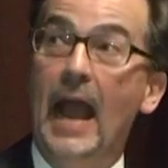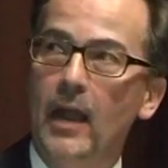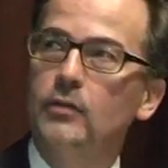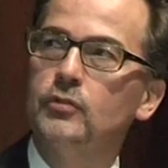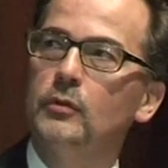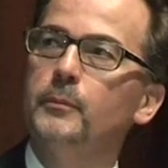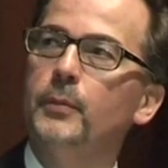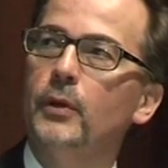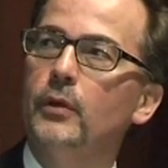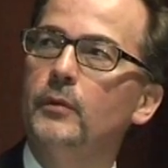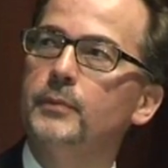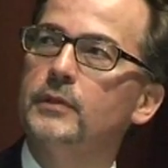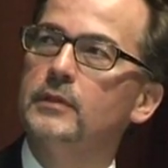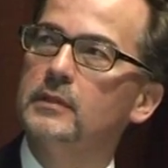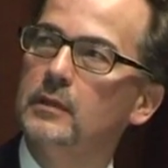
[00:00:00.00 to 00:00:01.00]
actual
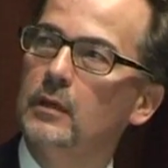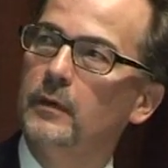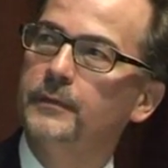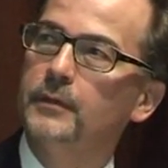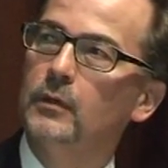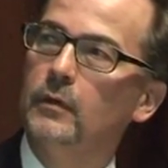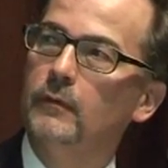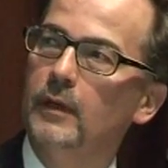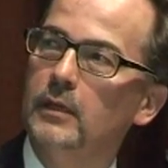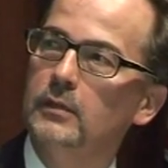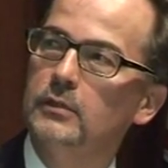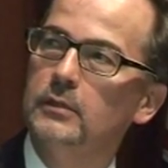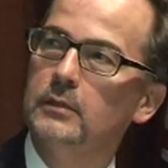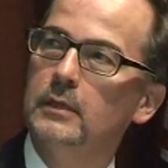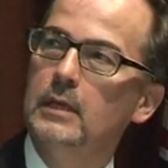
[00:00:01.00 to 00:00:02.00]
purpose of the
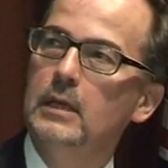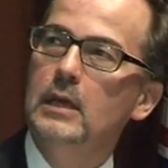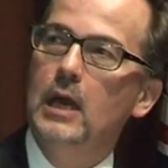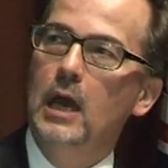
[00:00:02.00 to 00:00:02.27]
convention.